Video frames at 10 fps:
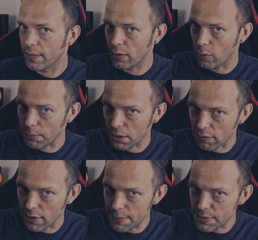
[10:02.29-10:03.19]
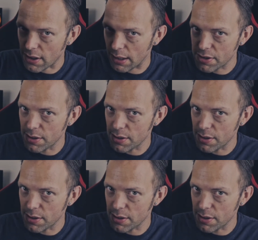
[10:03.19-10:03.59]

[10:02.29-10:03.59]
It's won by the rap time.